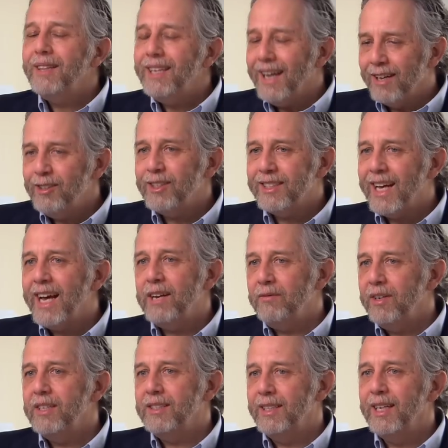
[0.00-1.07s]
the other side of
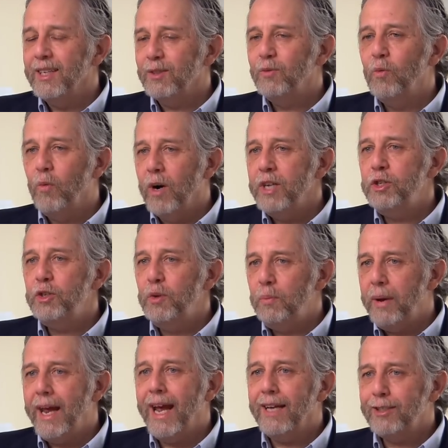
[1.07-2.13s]
it is this, once you
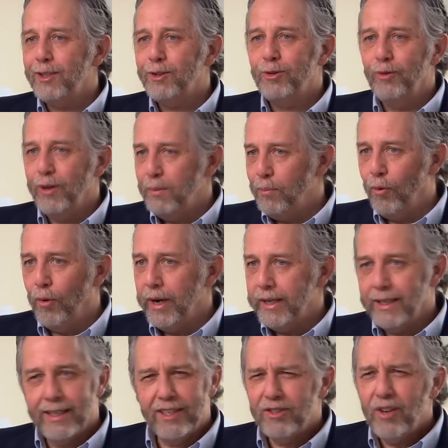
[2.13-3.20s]
pass a certain point,
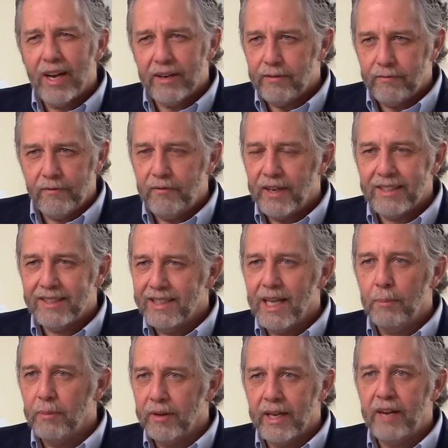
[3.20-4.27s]
and there's not a fixed
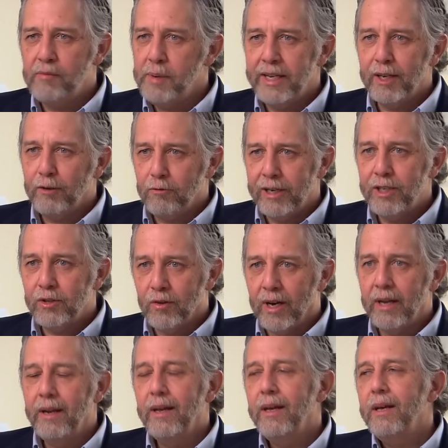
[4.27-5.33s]
number that everybody agrees on,
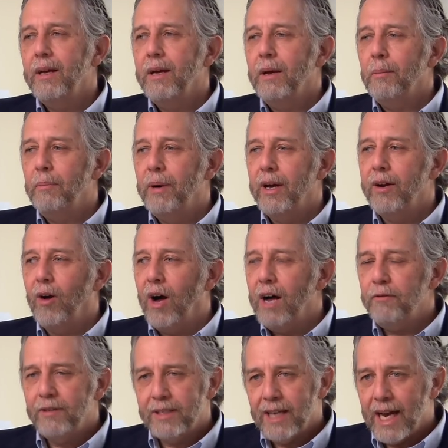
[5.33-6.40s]
but
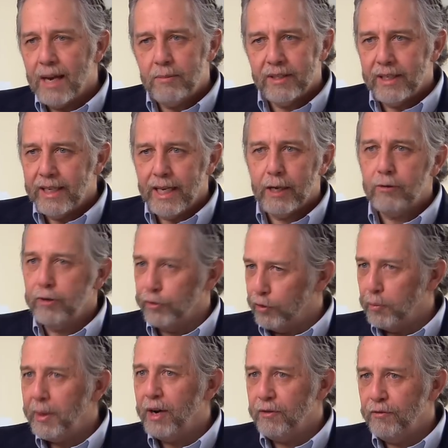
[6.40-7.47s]
oftentimes in the area of
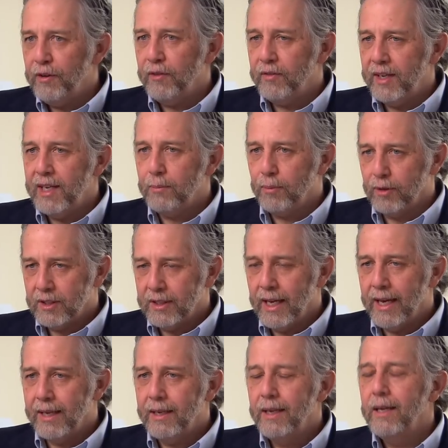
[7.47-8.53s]
about
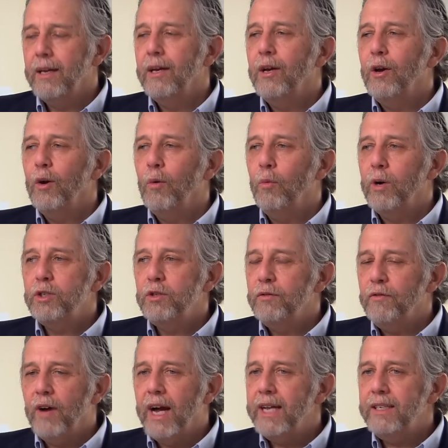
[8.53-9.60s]
15%, what you
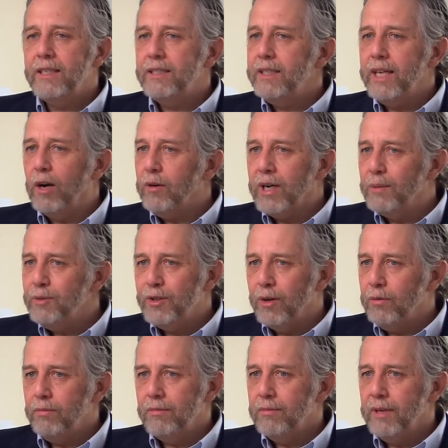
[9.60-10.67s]
find is the outcomes
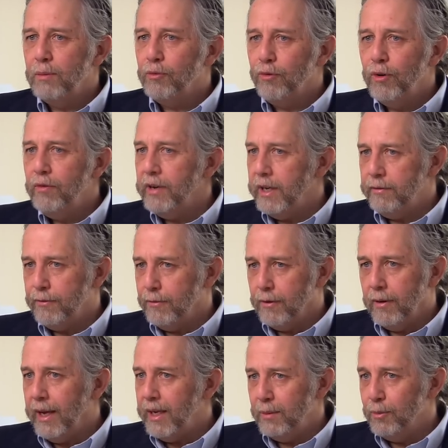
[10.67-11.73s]
don't improve any for,
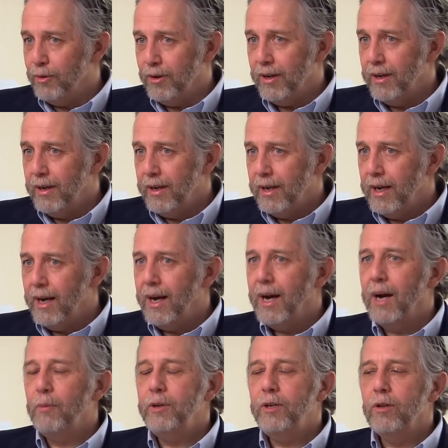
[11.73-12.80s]
anymore.
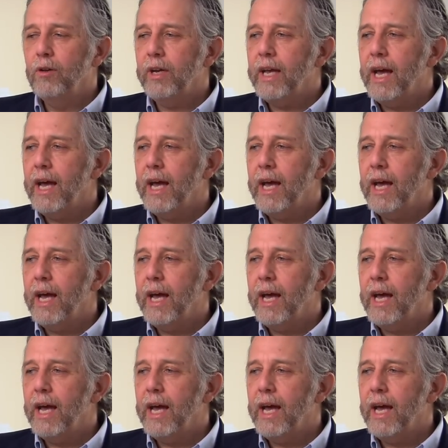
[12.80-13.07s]
Uh, when you look